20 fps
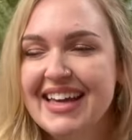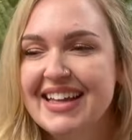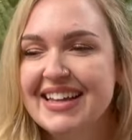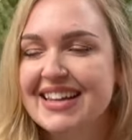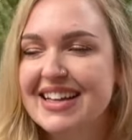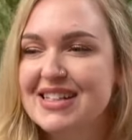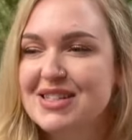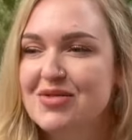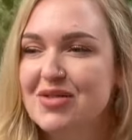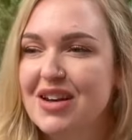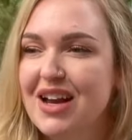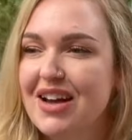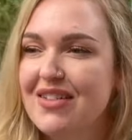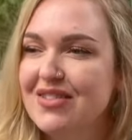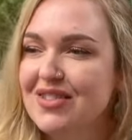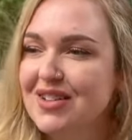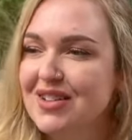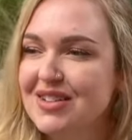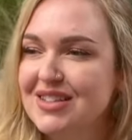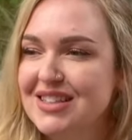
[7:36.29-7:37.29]
That's what
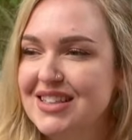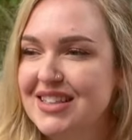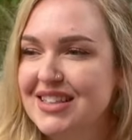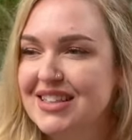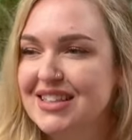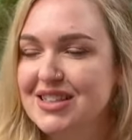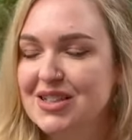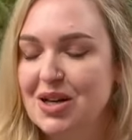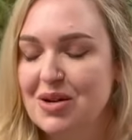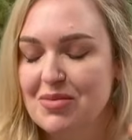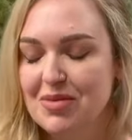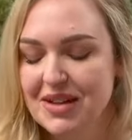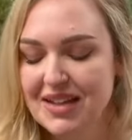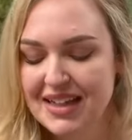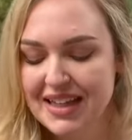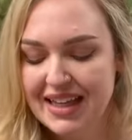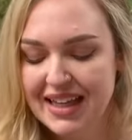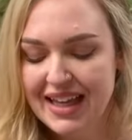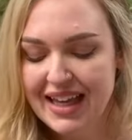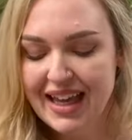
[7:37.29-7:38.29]
I've learned to
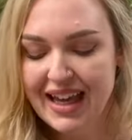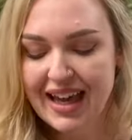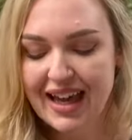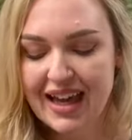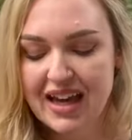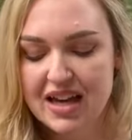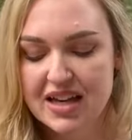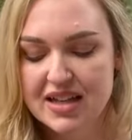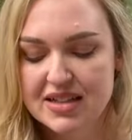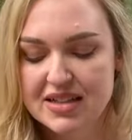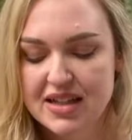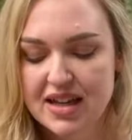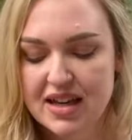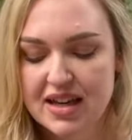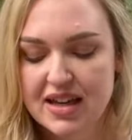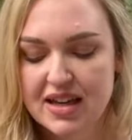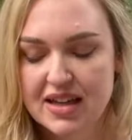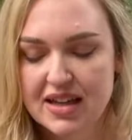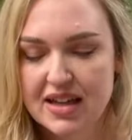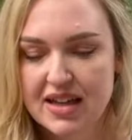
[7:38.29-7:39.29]
interpret. And
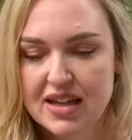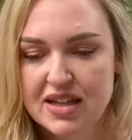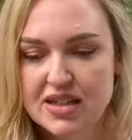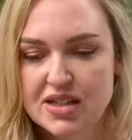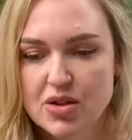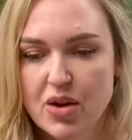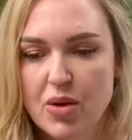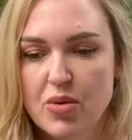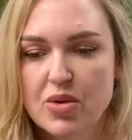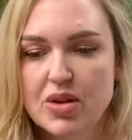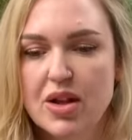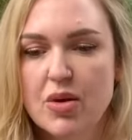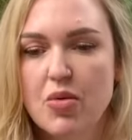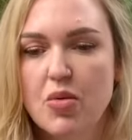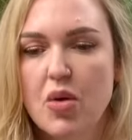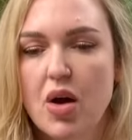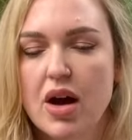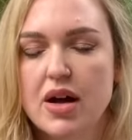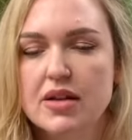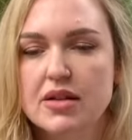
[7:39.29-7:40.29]
so I really
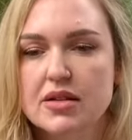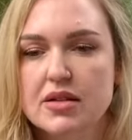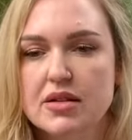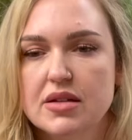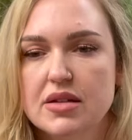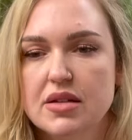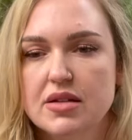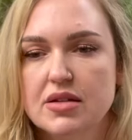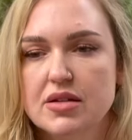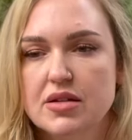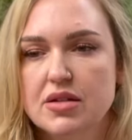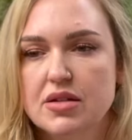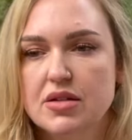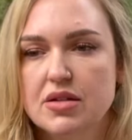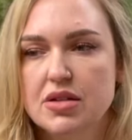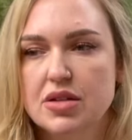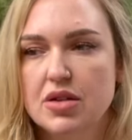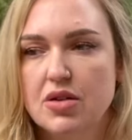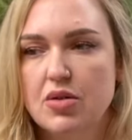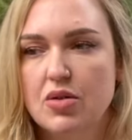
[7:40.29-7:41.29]
want
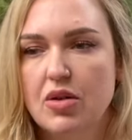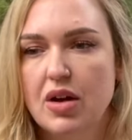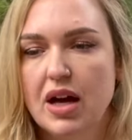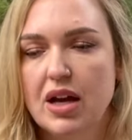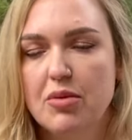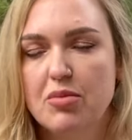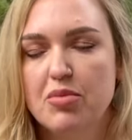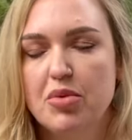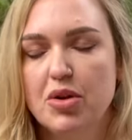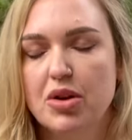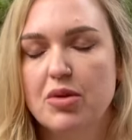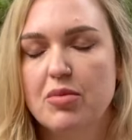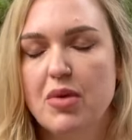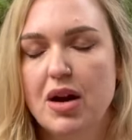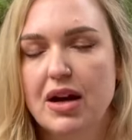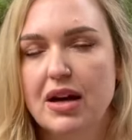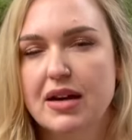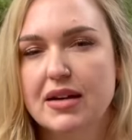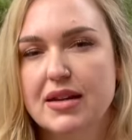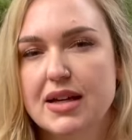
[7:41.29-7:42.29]
to kind of
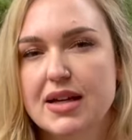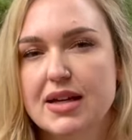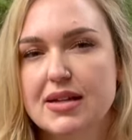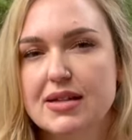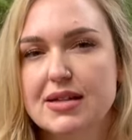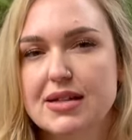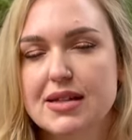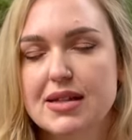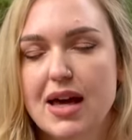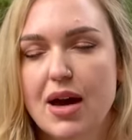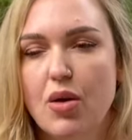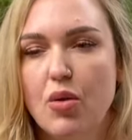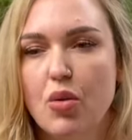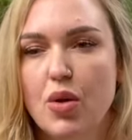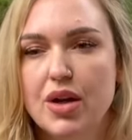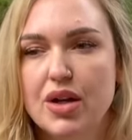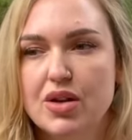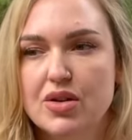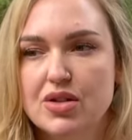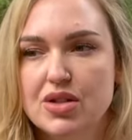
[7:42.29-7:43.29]
bookmark this, that
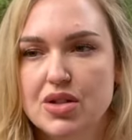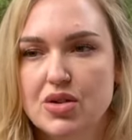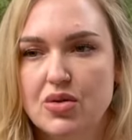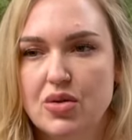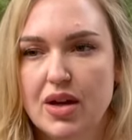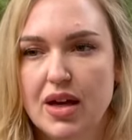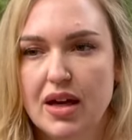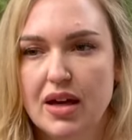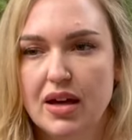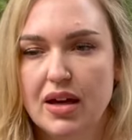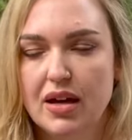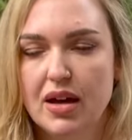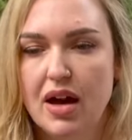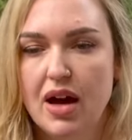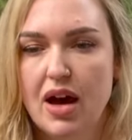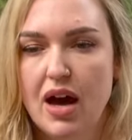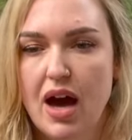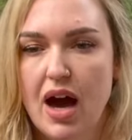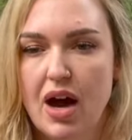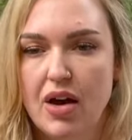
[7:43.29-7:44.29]
what you're doing,
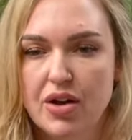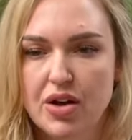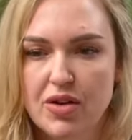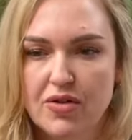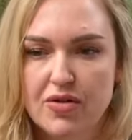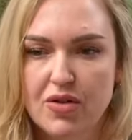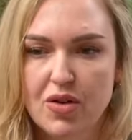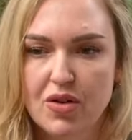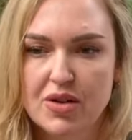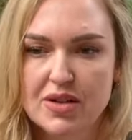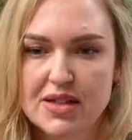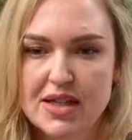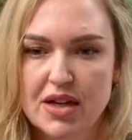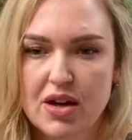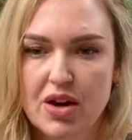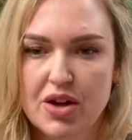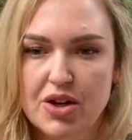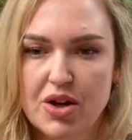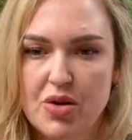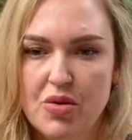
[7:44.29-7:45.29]
how you're focusing
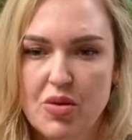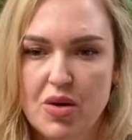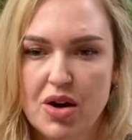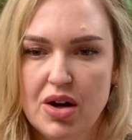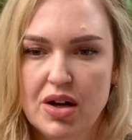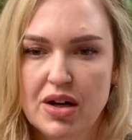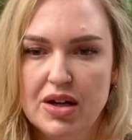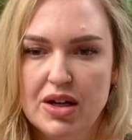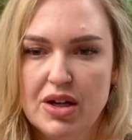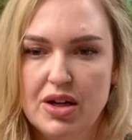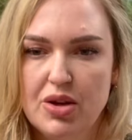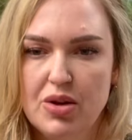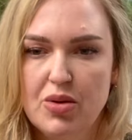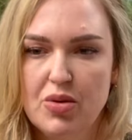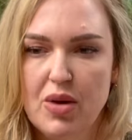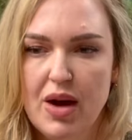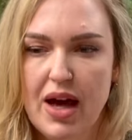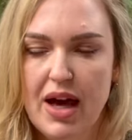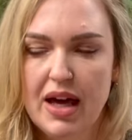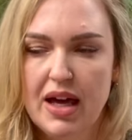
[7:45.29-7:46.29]
on your work in a new
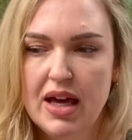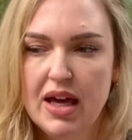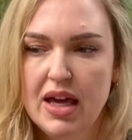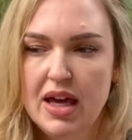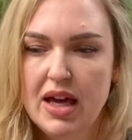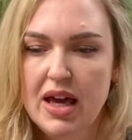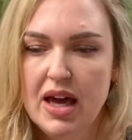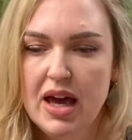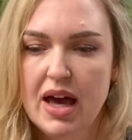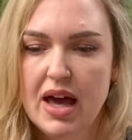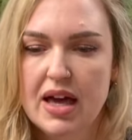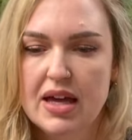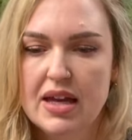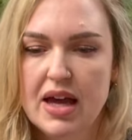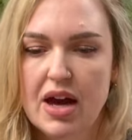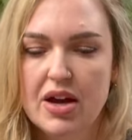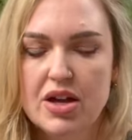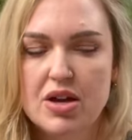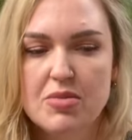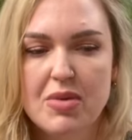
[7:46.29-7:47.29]
way, and
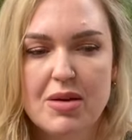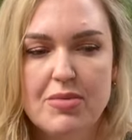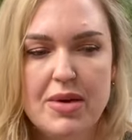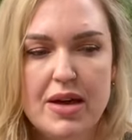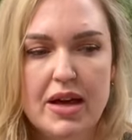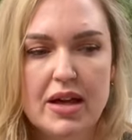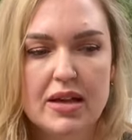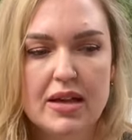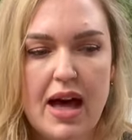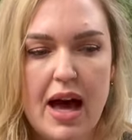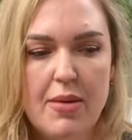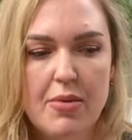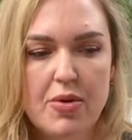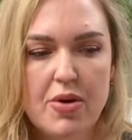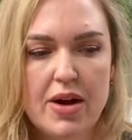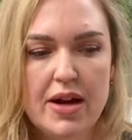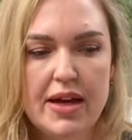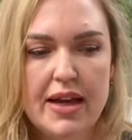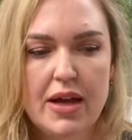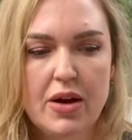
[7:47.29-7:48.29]
how you might be
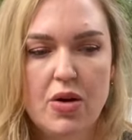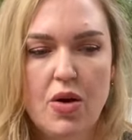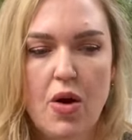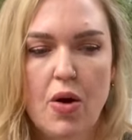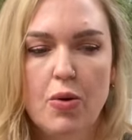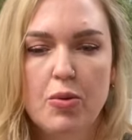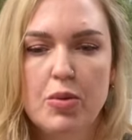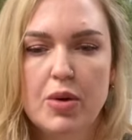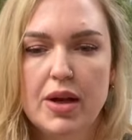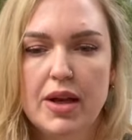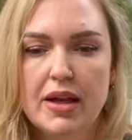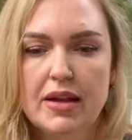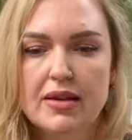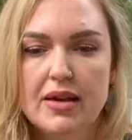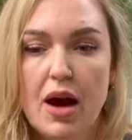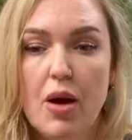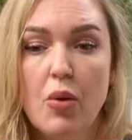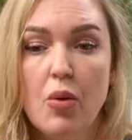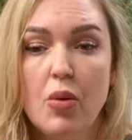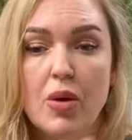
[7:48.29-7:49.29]
collaborating or opening
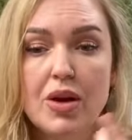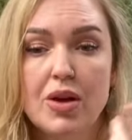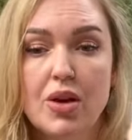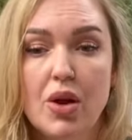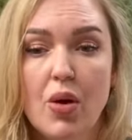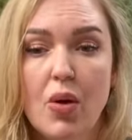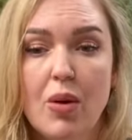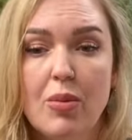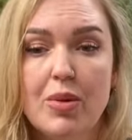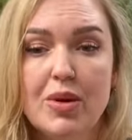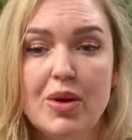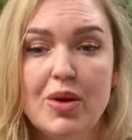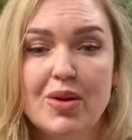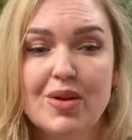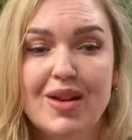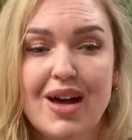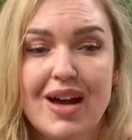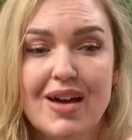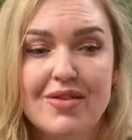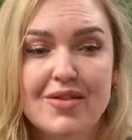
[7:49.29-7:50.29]
that window up in your
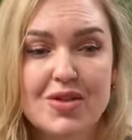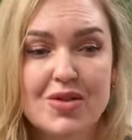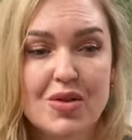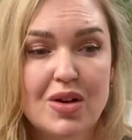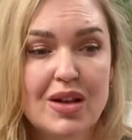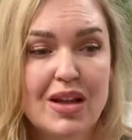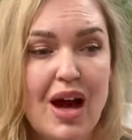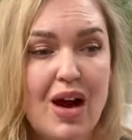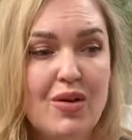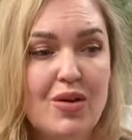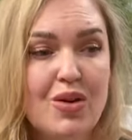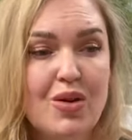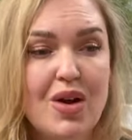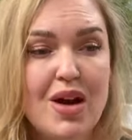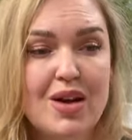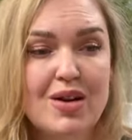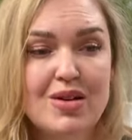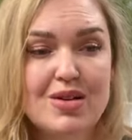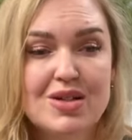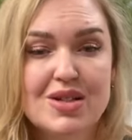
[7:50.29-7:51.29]
life to allow new
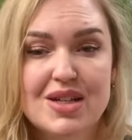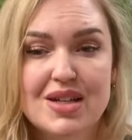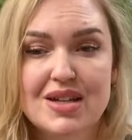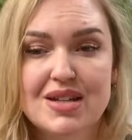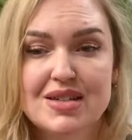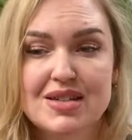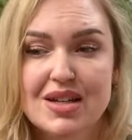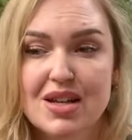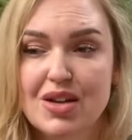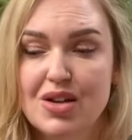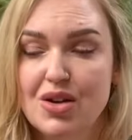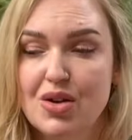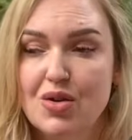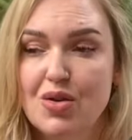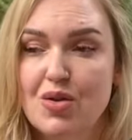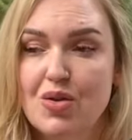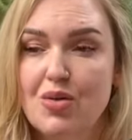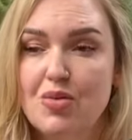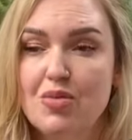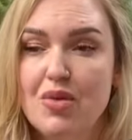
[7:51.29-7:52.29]
energies and
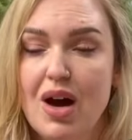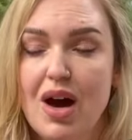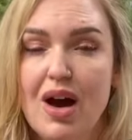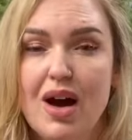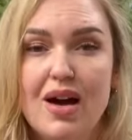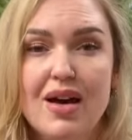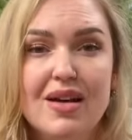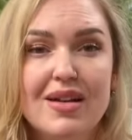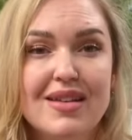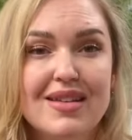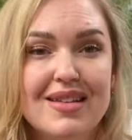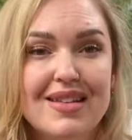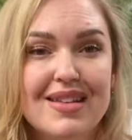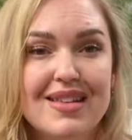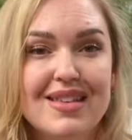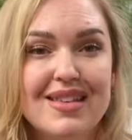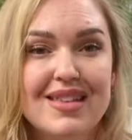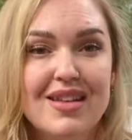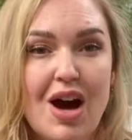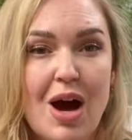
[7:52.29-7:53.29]
new
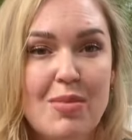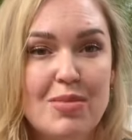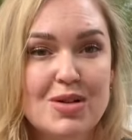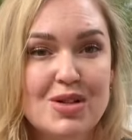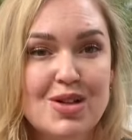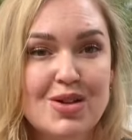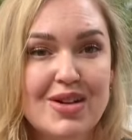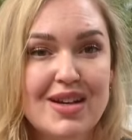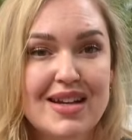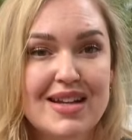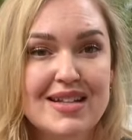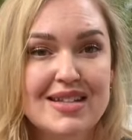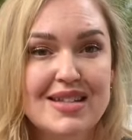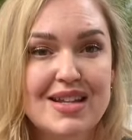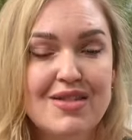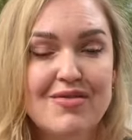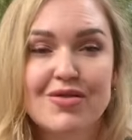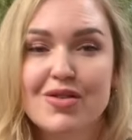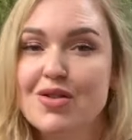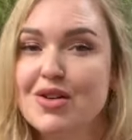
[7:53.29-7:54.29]
opportunities
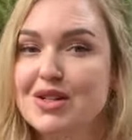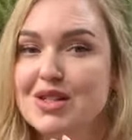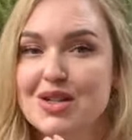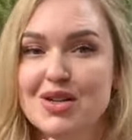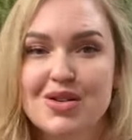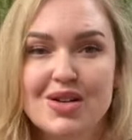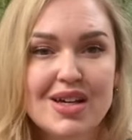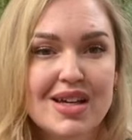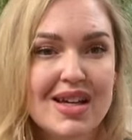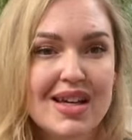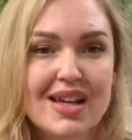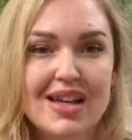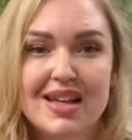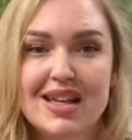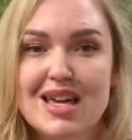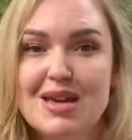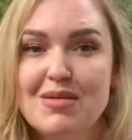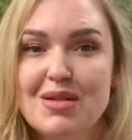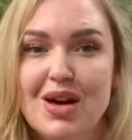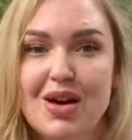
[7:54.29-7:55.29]
to influence you.
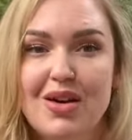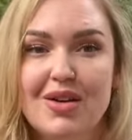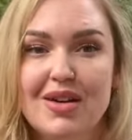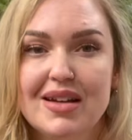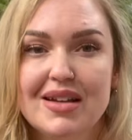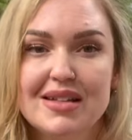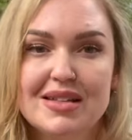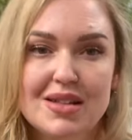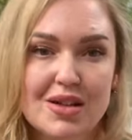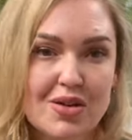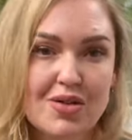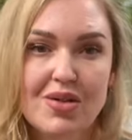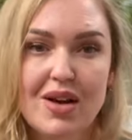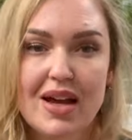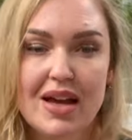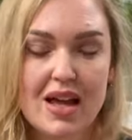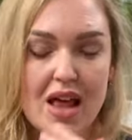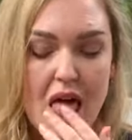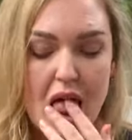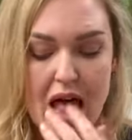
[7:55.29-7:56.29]
Keep going. It's a
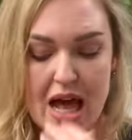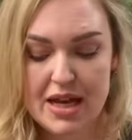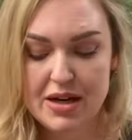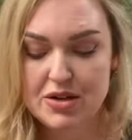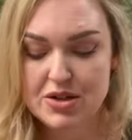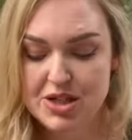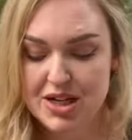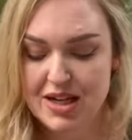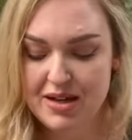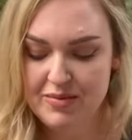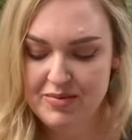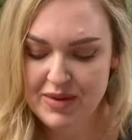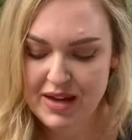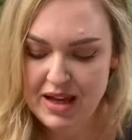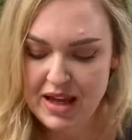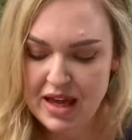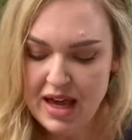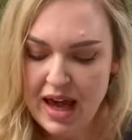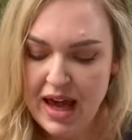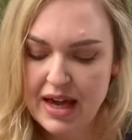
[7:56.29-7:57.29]
great energy.
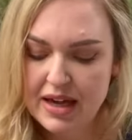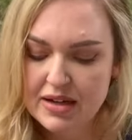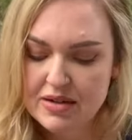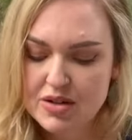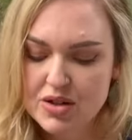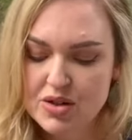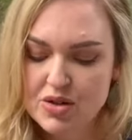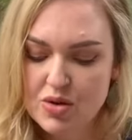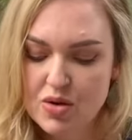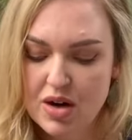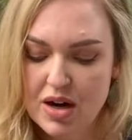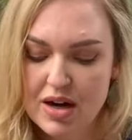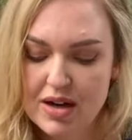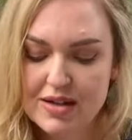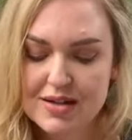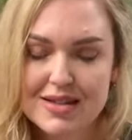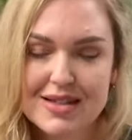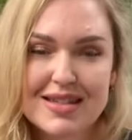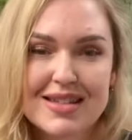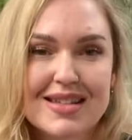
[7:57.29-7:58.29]
Eight of
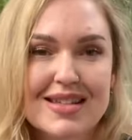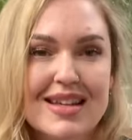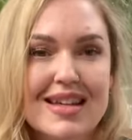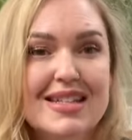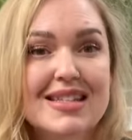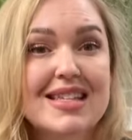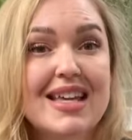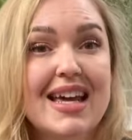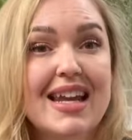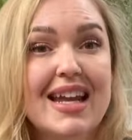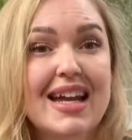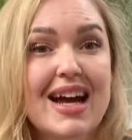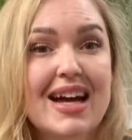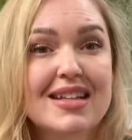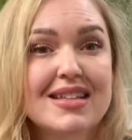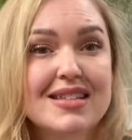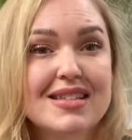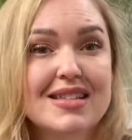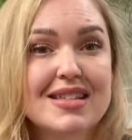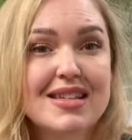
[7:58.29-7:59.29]
Swords is getting
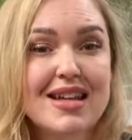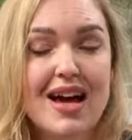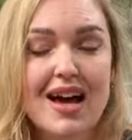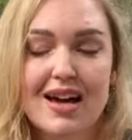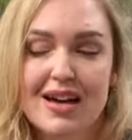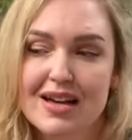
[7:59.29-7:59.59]
unstuck.